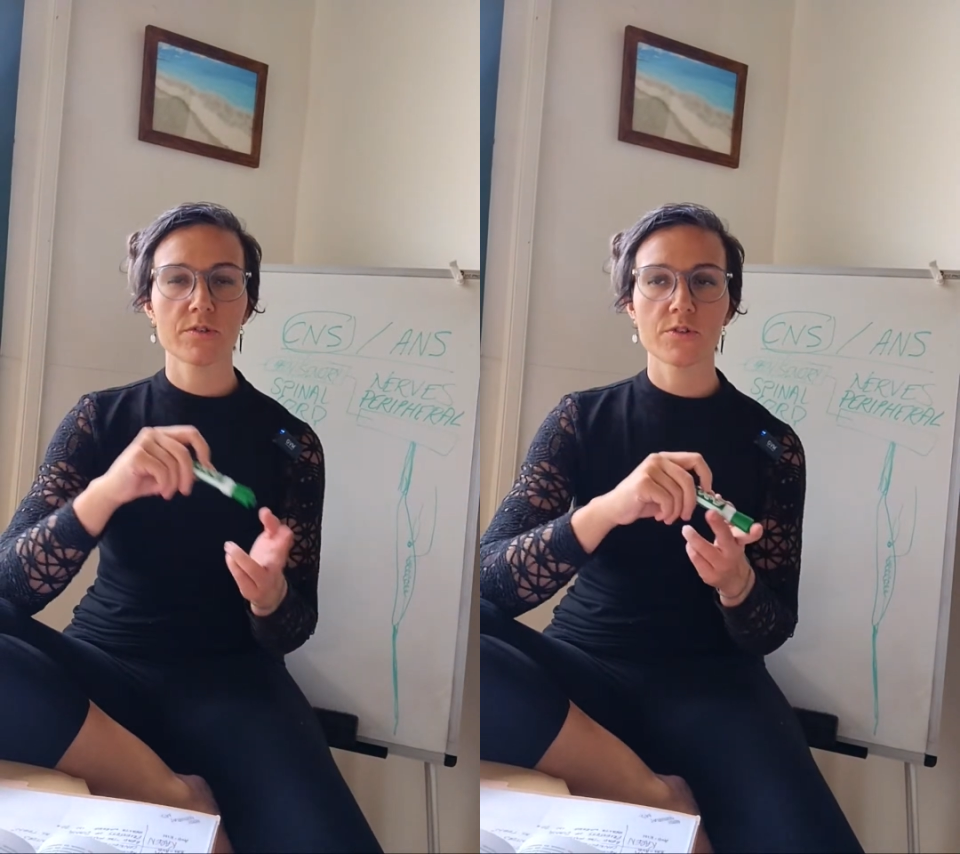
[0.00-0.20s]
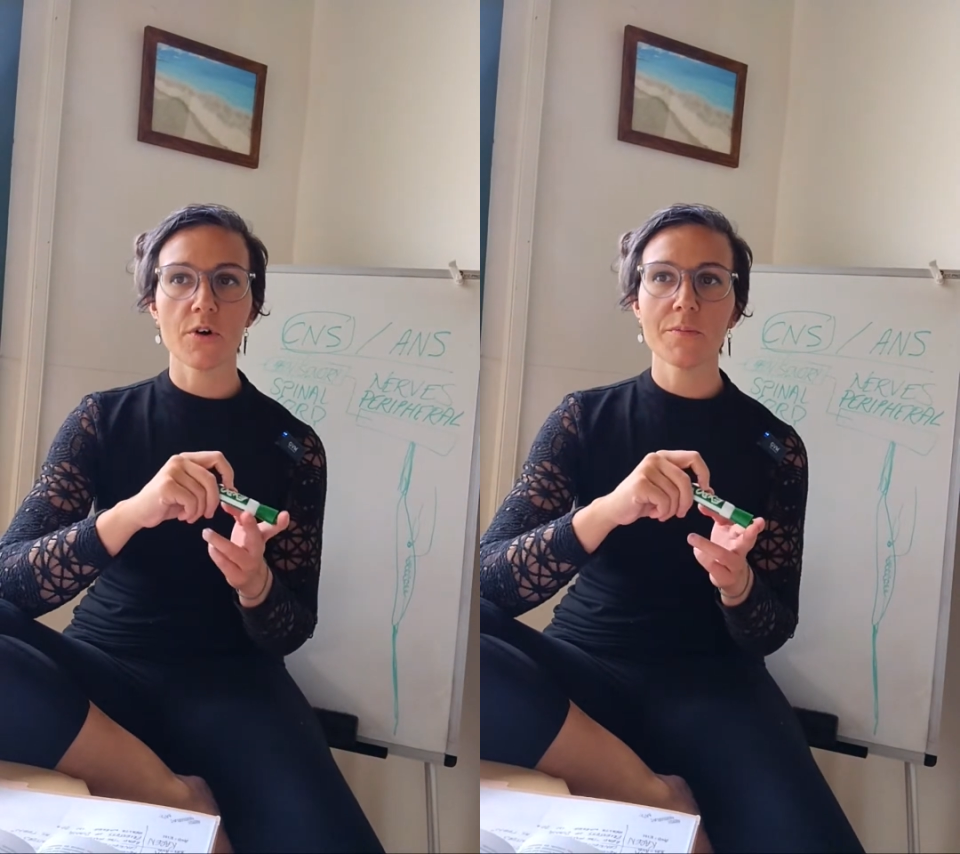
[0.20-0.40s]

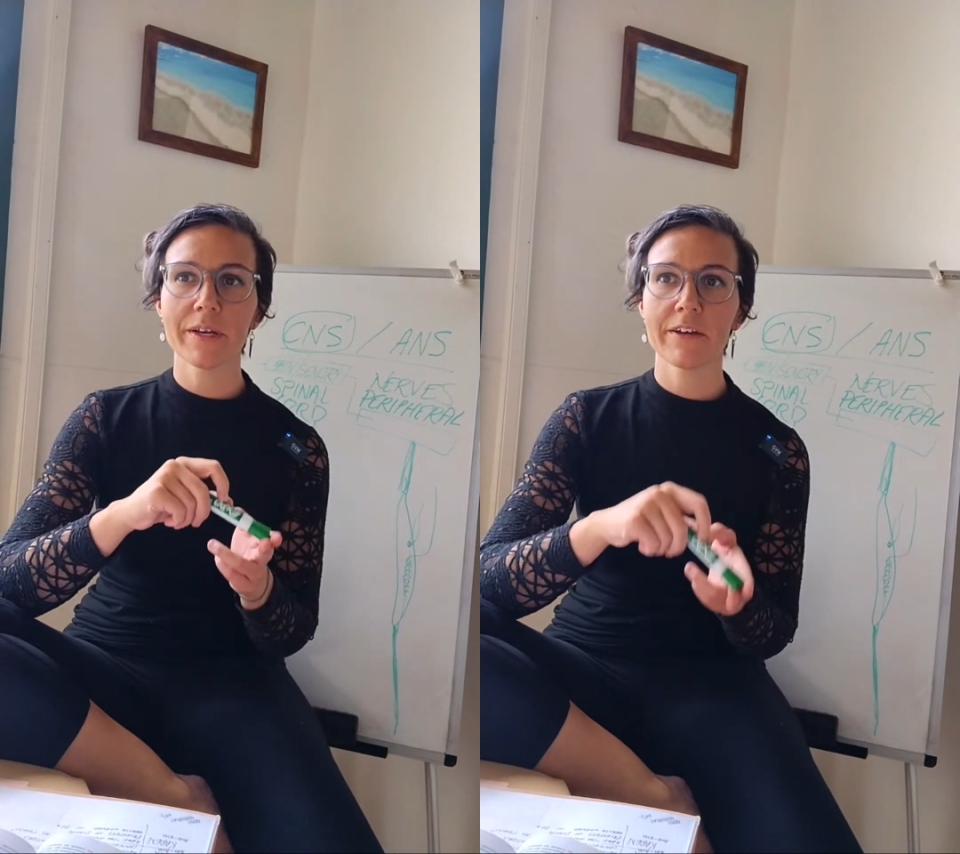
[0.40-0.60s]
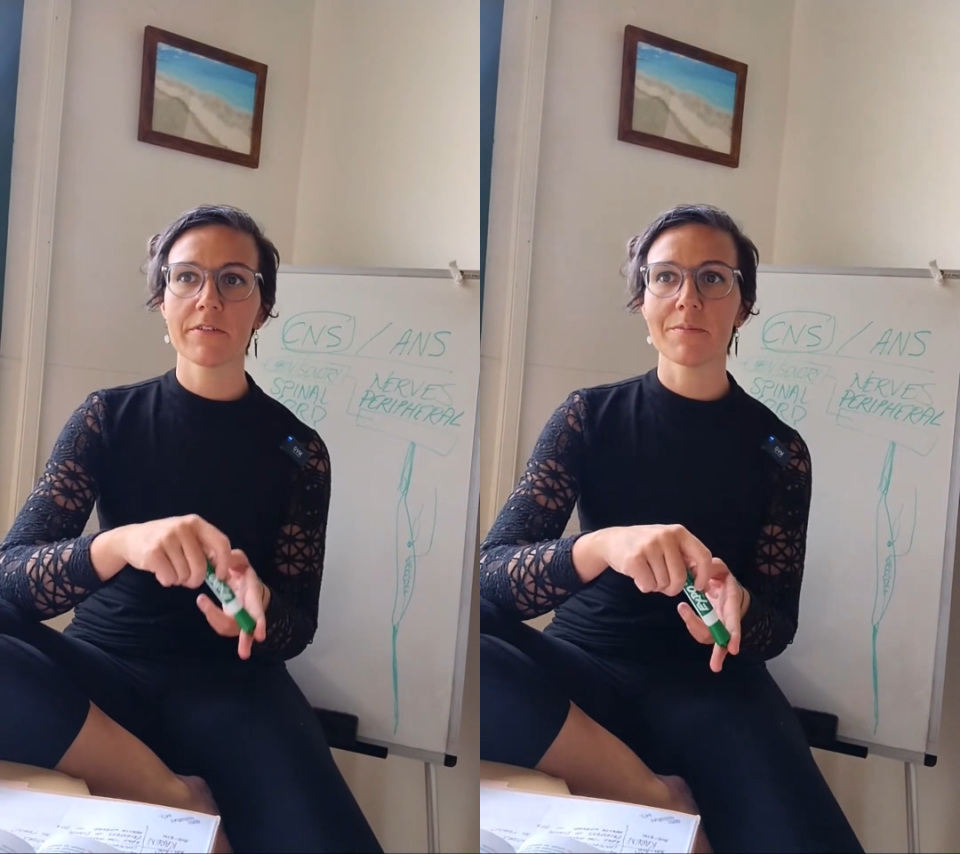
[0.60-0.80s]
so
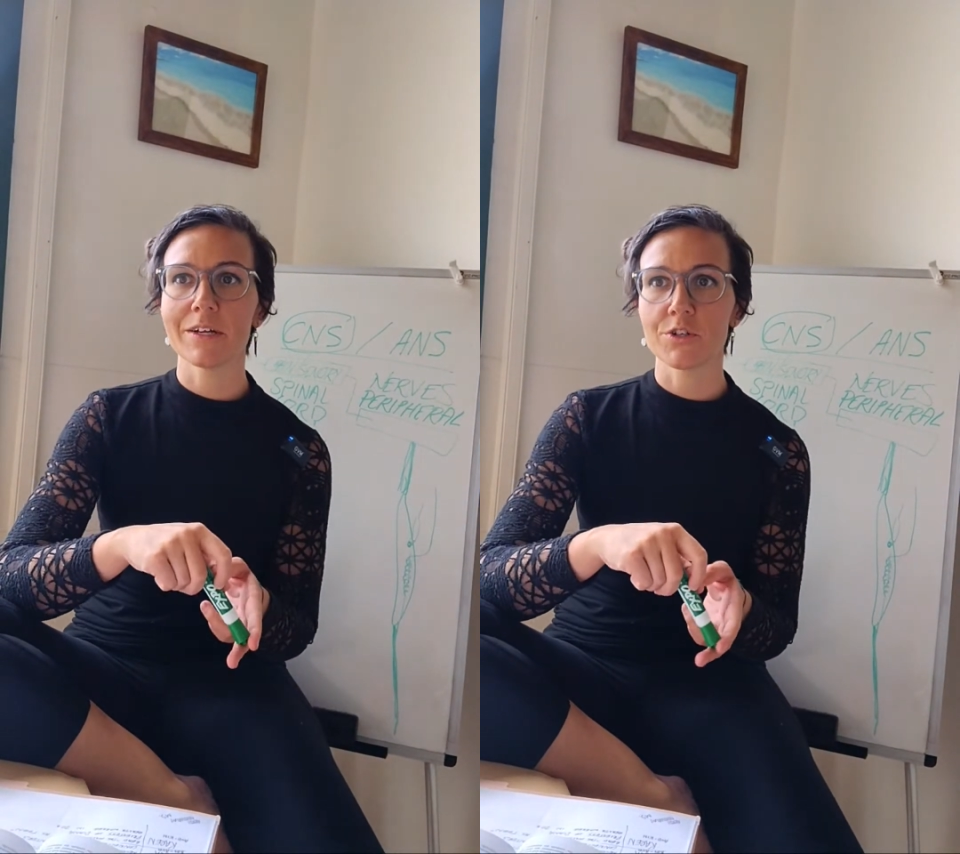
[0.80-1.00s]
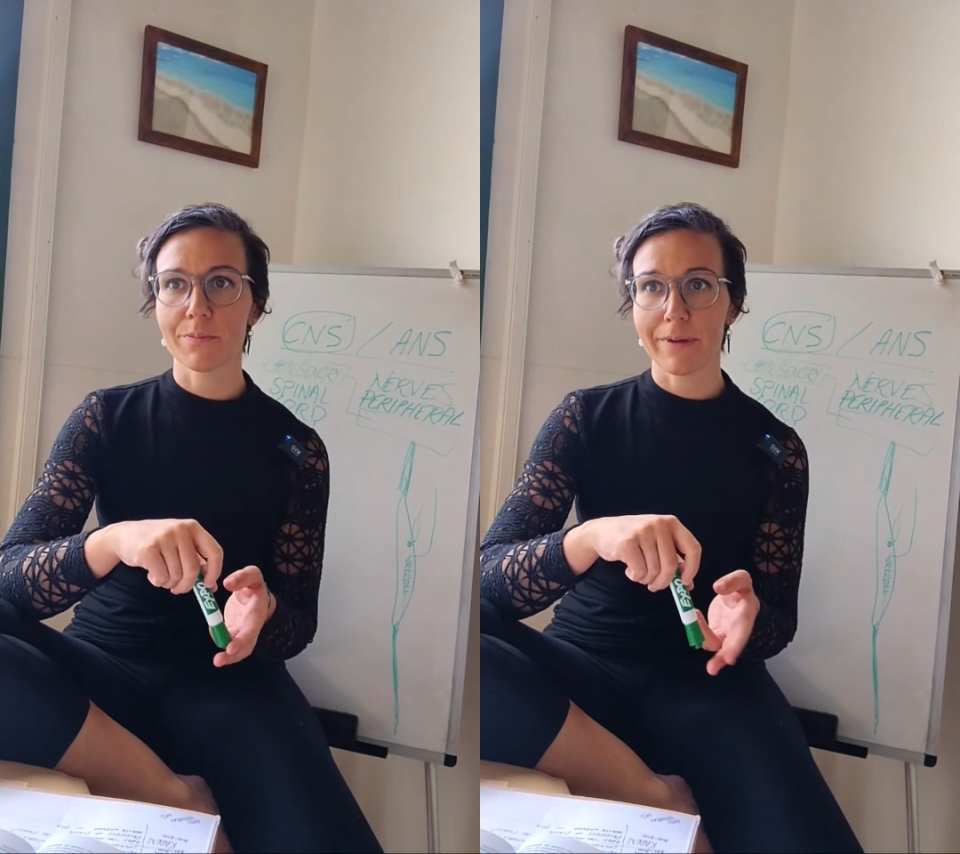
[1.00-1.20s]
many of the
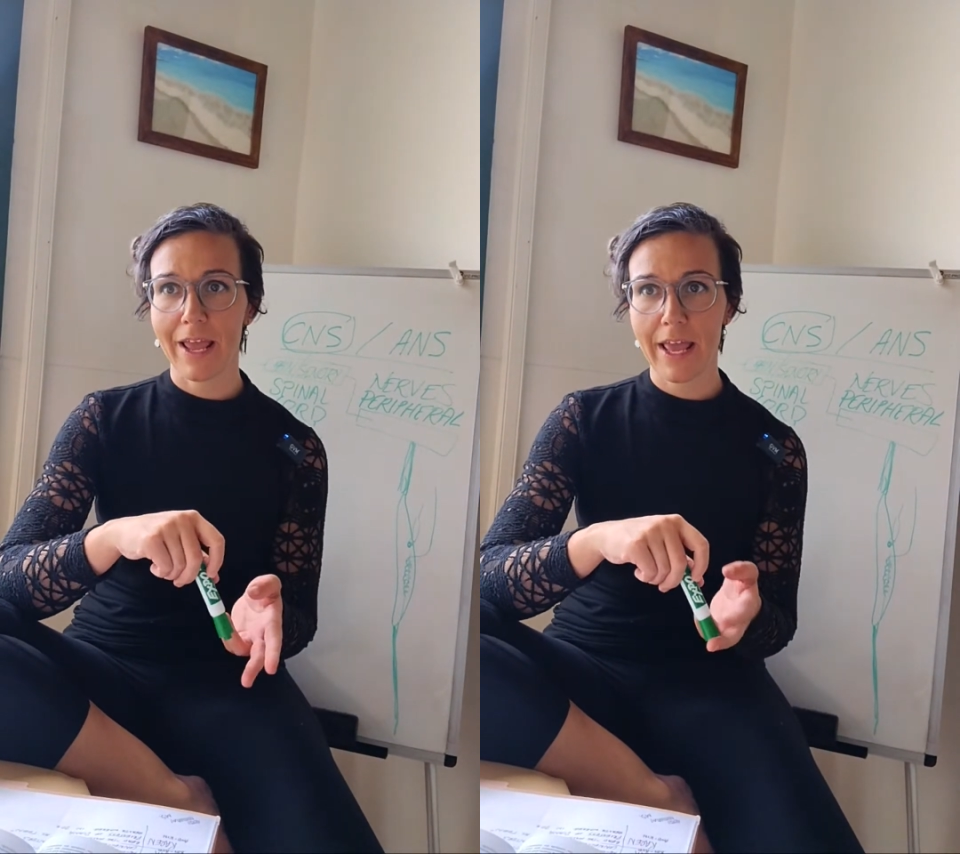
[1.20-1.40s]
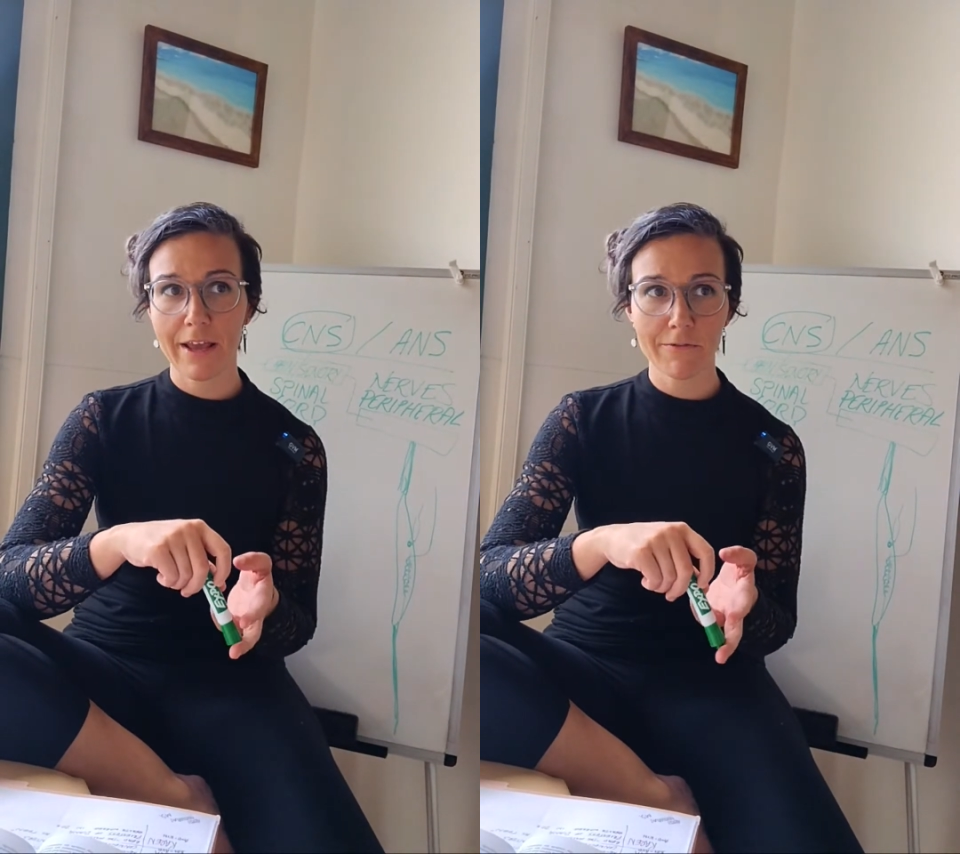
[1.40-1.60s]
major
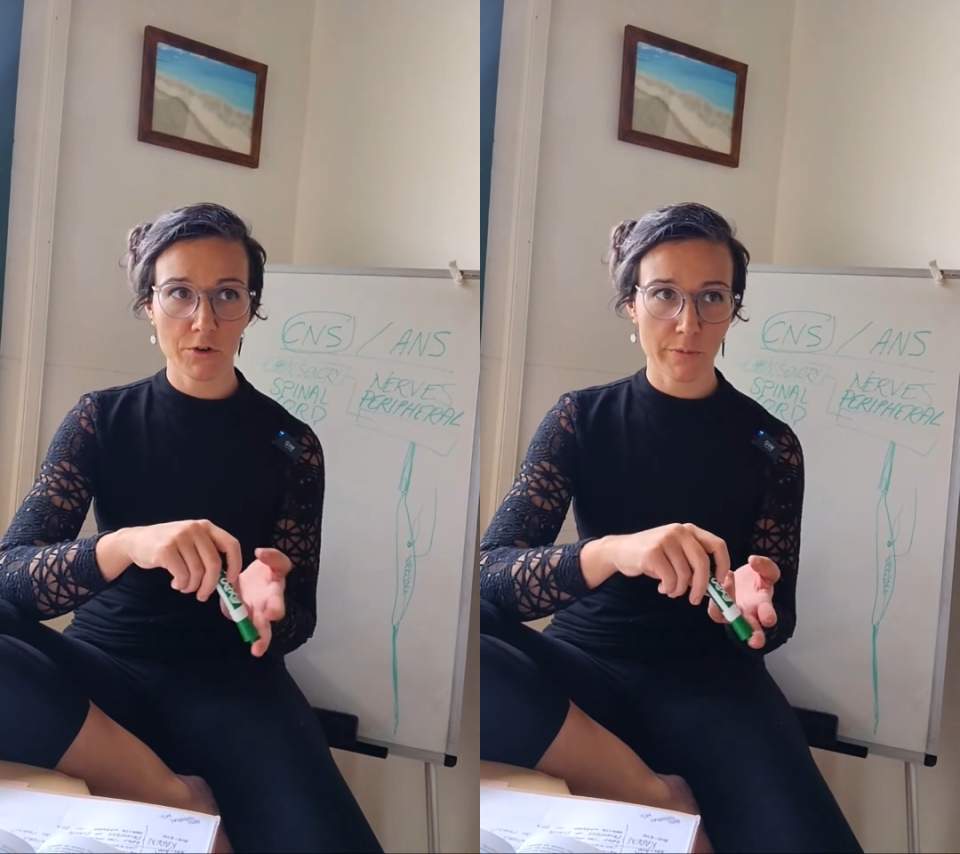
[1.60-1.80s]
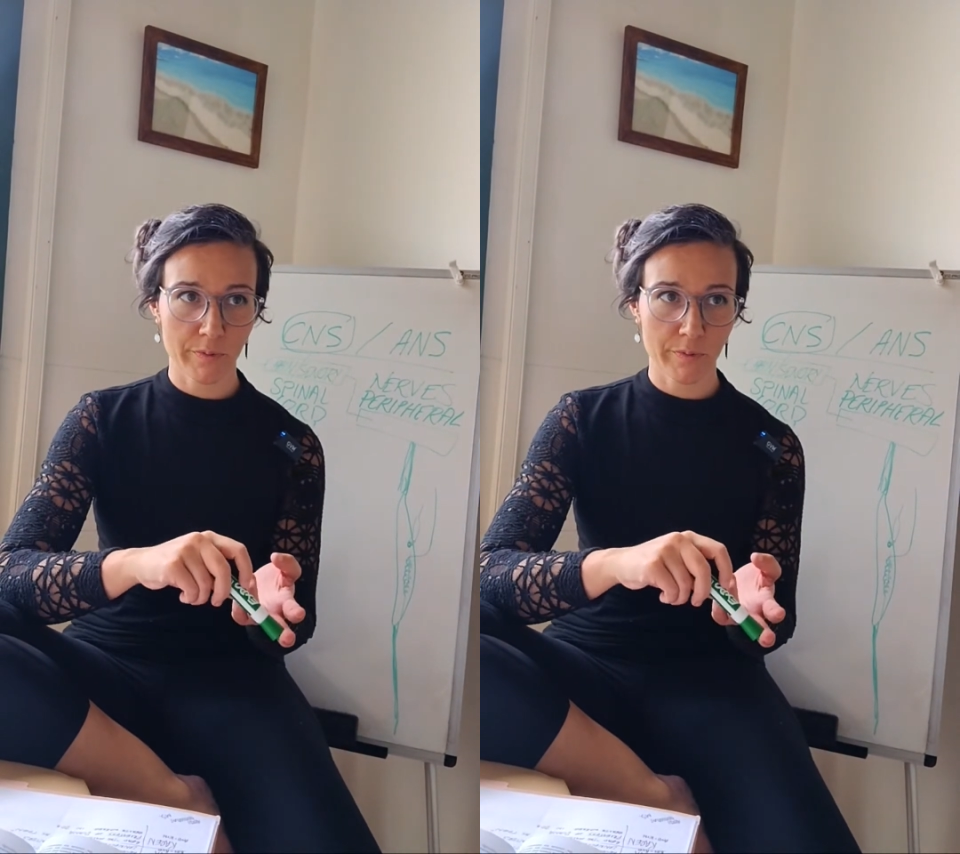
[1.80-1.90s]
behavioral